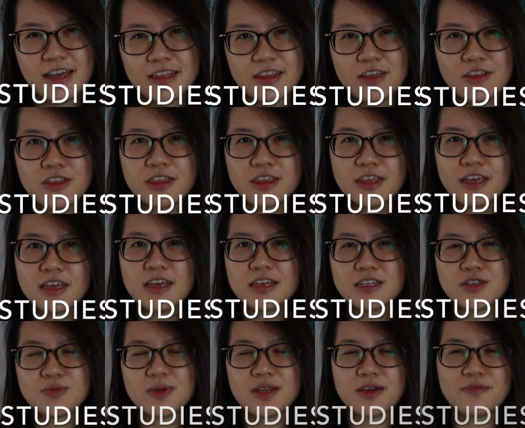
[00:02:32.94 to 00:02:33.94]
Now the thing
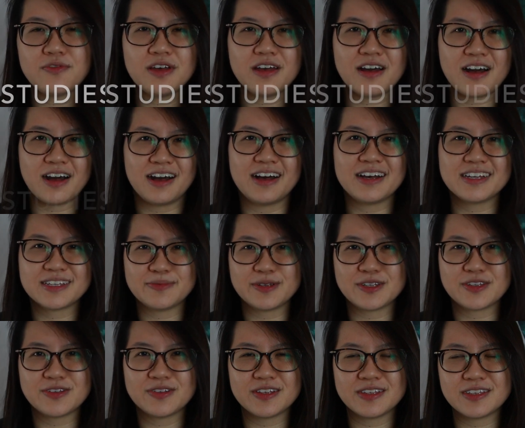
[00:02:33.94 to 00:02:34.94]
is, whenever I ask my
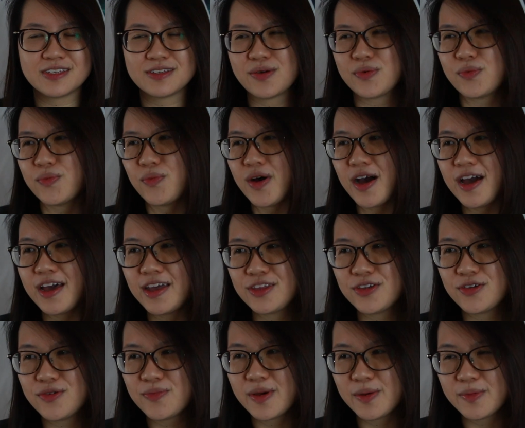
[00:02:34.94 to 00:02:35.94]
students, why
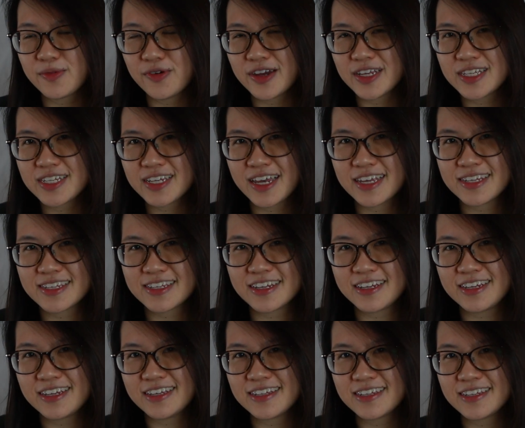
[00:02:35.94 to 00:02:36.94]
do you memorize case
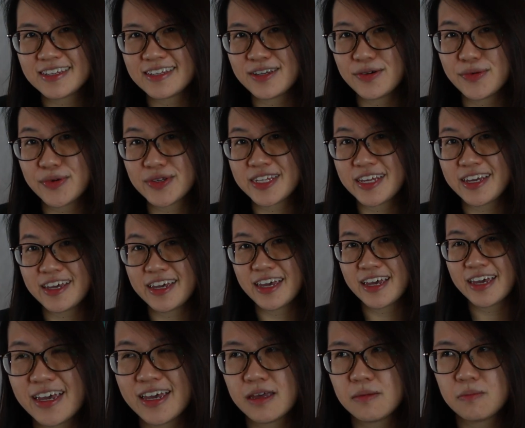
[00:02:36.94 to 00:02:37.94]
studies? They will say,
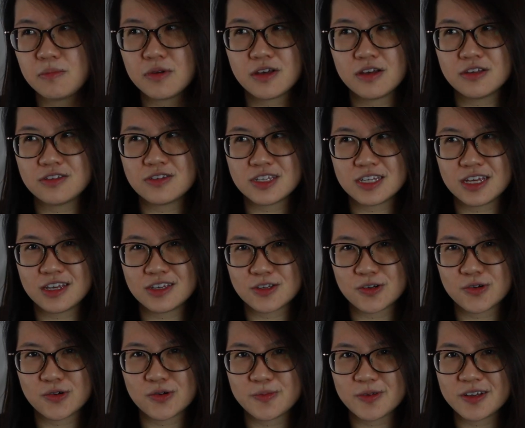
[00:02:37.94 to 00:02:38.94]
because you say
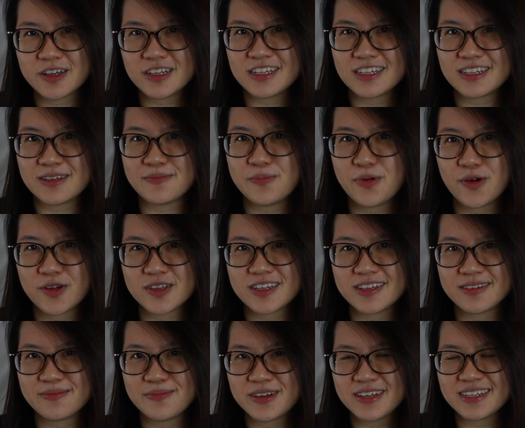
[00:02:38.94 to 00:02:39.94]
so, because it's
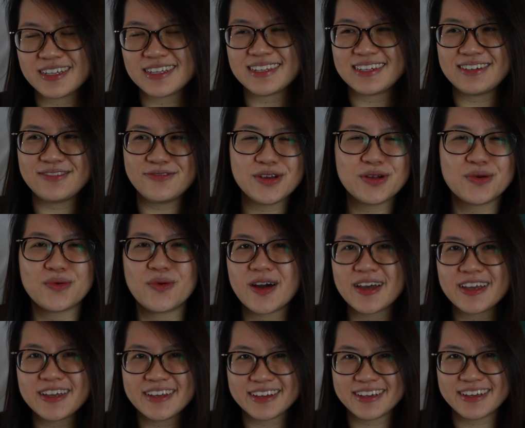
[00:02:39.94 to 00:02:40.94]
important, because it's
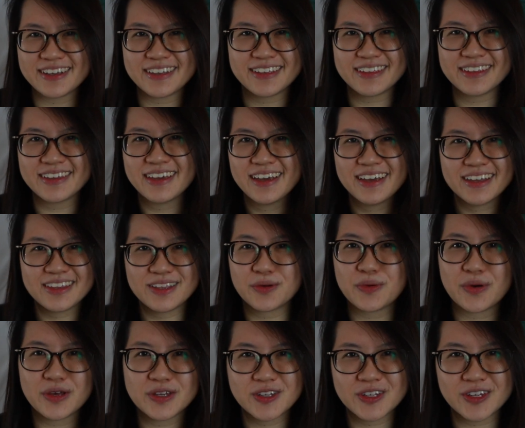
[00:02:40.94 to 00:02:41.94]
required in the
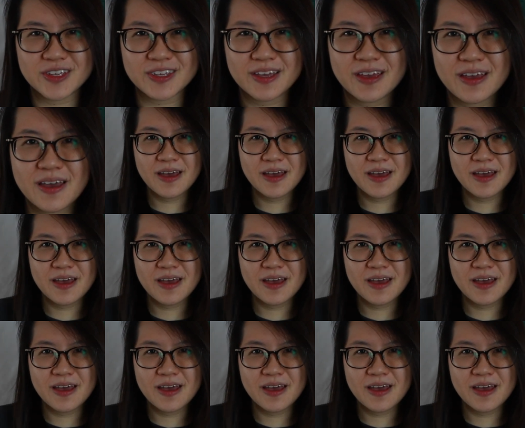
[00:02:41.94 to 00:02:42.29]
question.